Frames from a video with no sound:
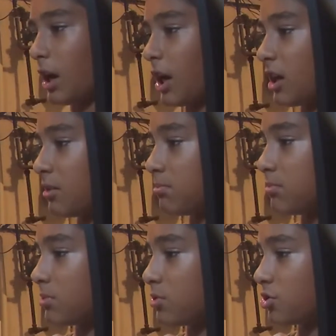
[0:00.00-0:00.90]

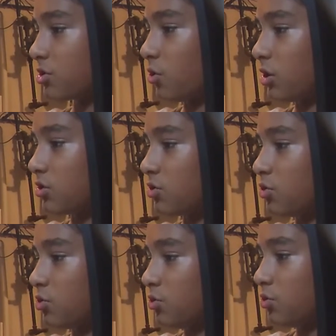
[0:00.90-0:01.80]
I'm just going
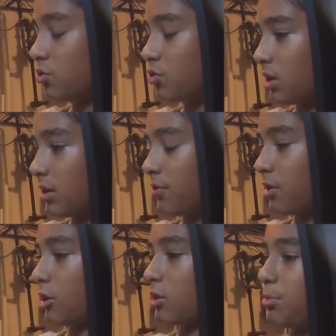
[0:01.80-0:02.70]
to try and
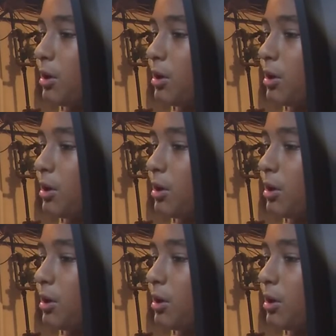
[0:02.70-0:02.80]
figure out the